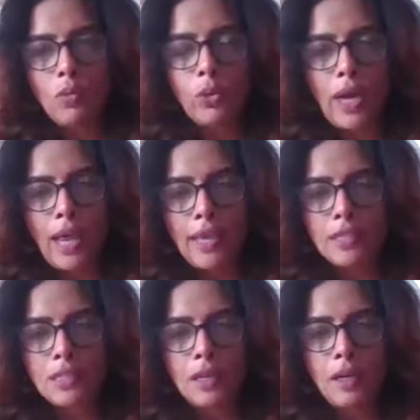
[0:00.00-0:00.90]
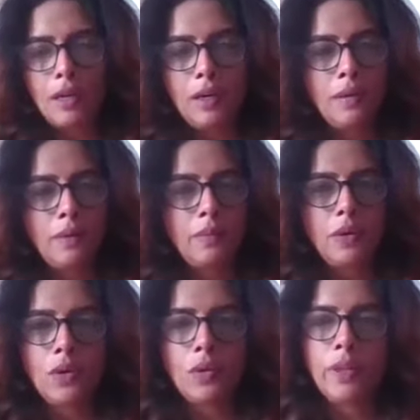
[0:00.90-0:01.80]
to Anup, who has
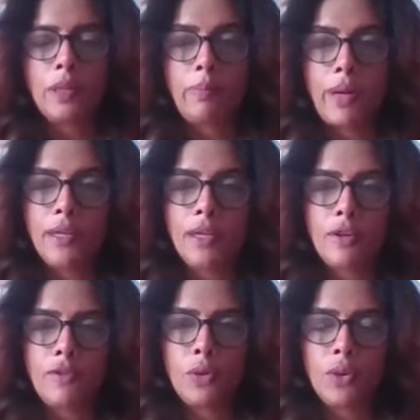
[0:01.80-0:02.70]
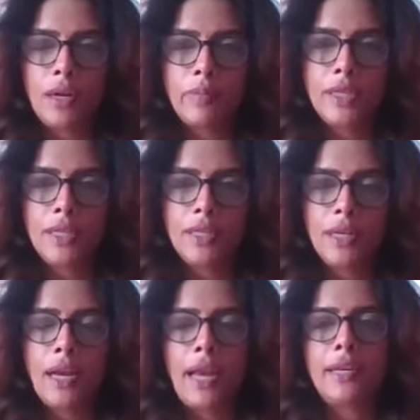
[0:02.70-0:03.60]
been the pioneer of low carb in
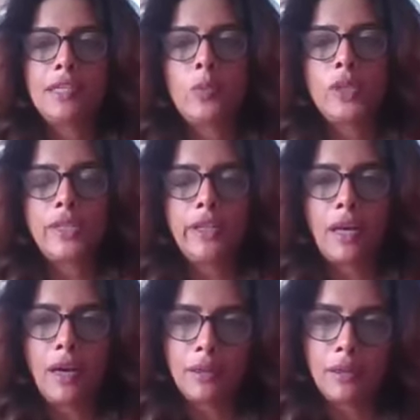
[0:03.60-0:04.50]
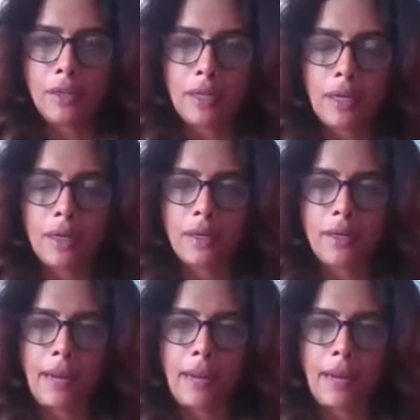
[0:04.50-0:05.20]
India, and especially the 100